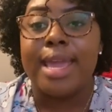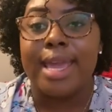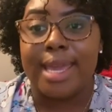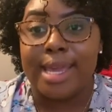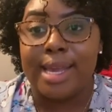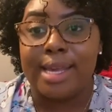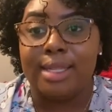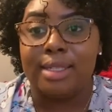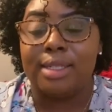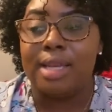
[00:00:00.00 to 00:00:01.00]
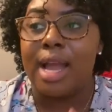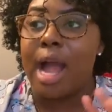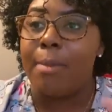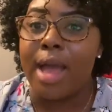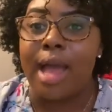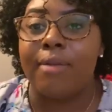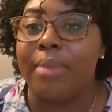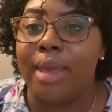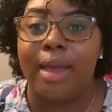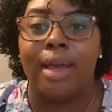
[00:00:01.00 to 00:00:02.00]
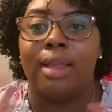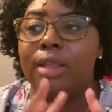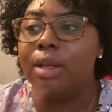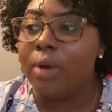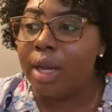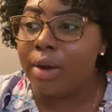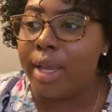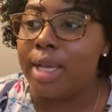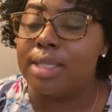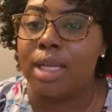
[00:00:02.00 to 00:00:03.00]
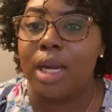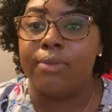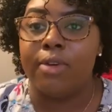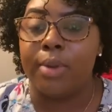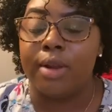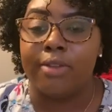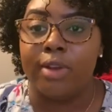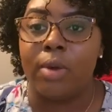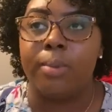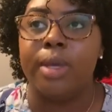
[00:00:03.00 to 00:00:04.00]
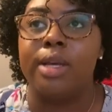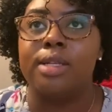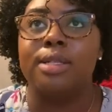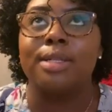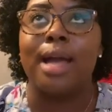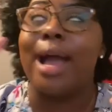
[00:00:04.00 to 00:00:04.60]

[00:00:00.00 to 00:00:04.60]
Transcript: and I'm gonna have me a little area set up for me to film because